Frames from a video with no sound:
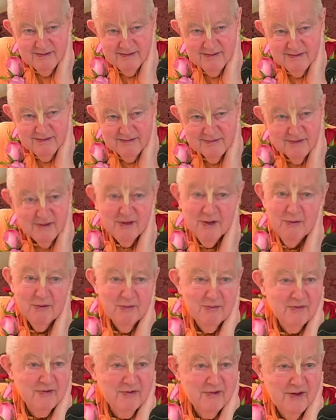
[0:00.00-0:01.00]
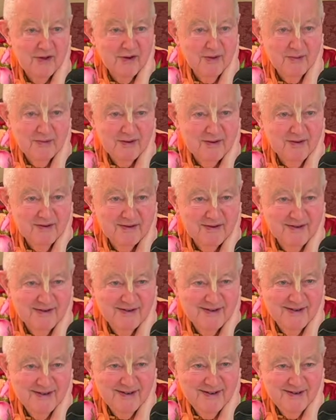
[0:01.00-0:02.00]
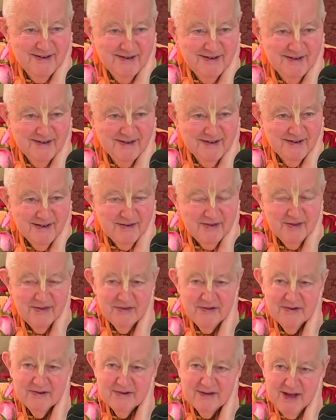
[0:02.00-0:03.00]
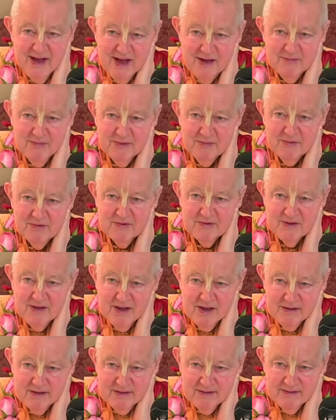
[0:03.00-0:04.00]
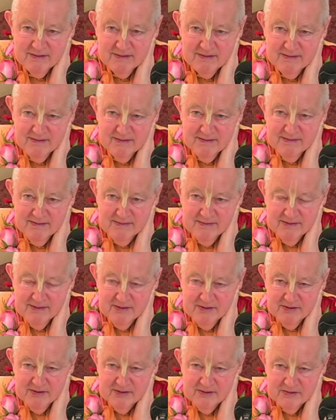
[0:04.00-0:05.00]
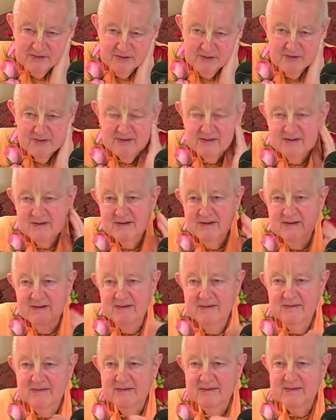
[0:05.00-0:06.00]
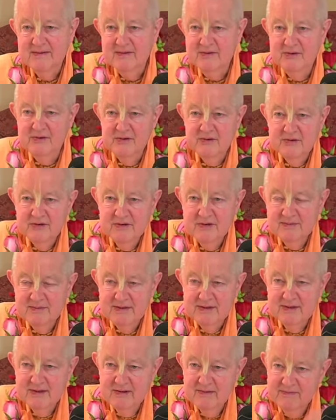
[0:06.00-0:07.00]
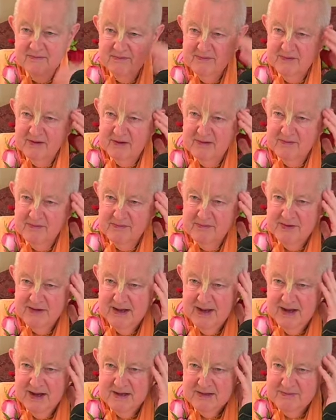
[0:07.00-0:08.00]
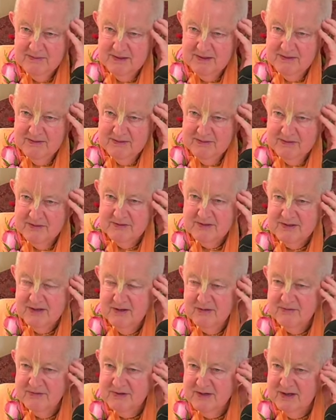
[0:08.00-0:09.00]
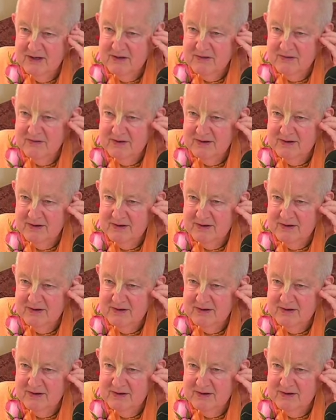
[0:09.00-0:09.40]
We know what prasada is. And then there's atma prasada. So it's nourishment of the atma, or self-satisfied.